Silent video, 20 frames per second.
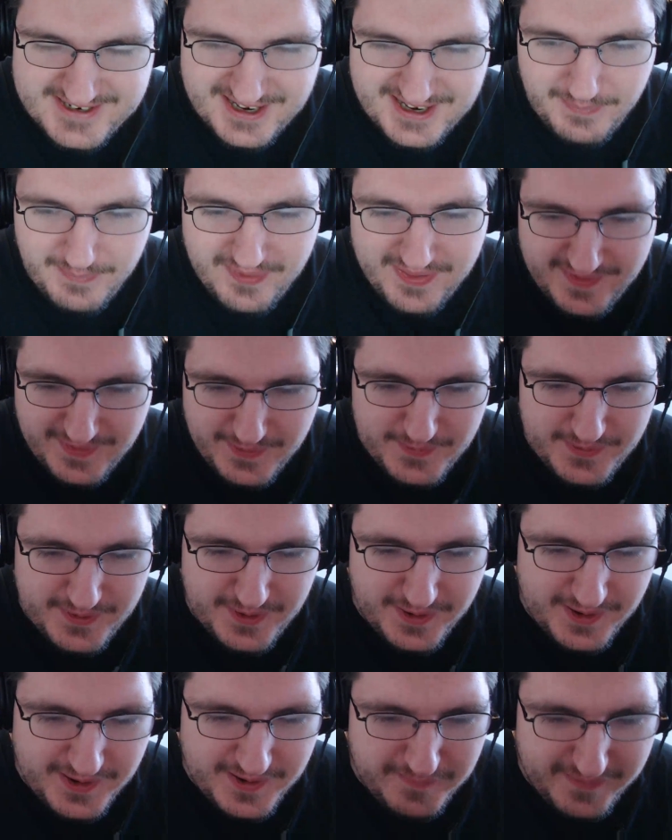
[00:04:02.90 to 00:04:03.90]
I'm so
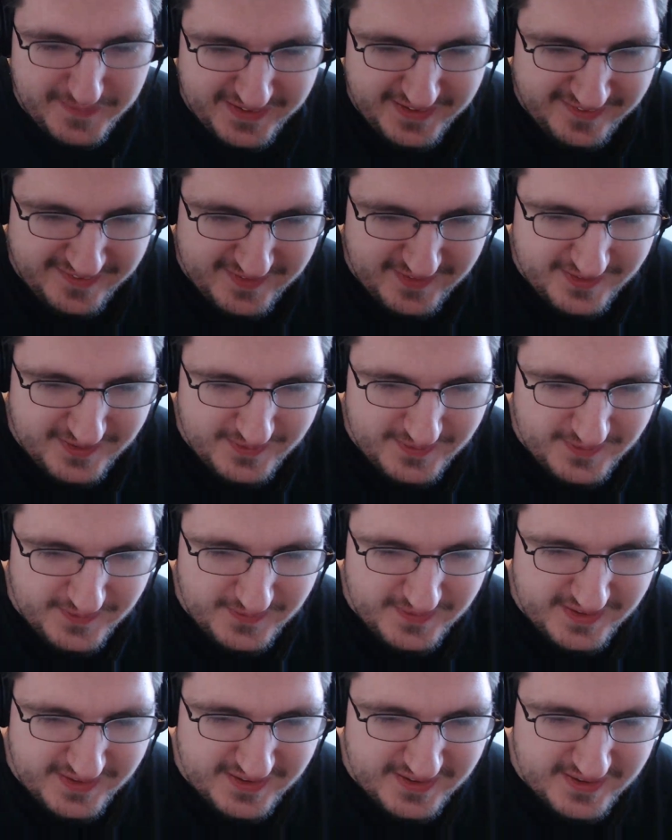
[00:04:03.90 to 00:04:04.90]
nervous,
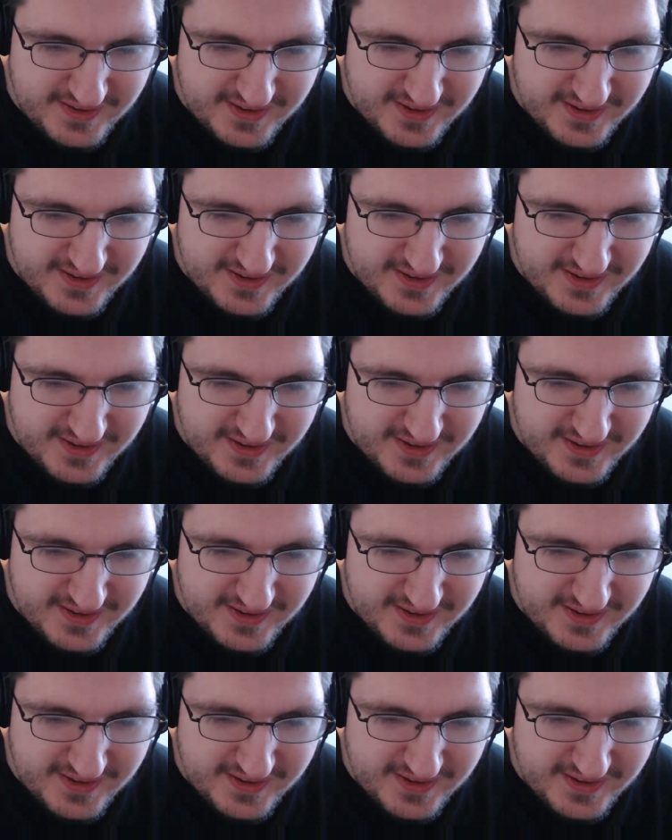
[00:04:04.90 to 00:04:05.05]
dude!